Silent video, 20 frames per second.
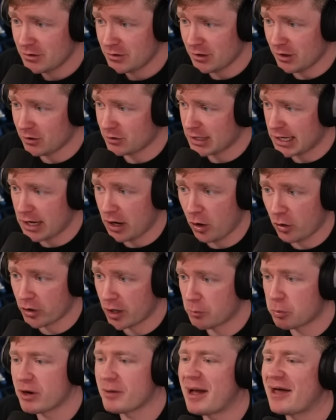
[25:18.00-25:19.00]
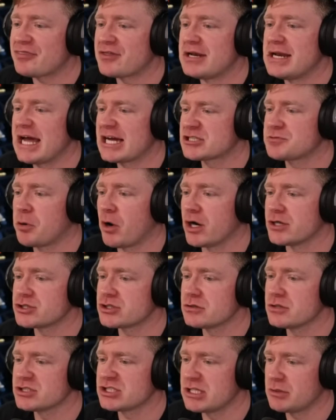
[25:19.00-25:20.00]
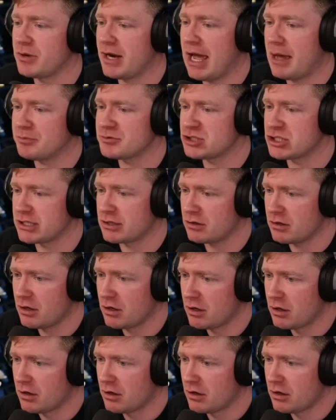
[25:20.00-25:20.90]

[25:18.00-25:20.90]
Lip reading: Okay, hold up. What about the next punch? Let's see what happens here.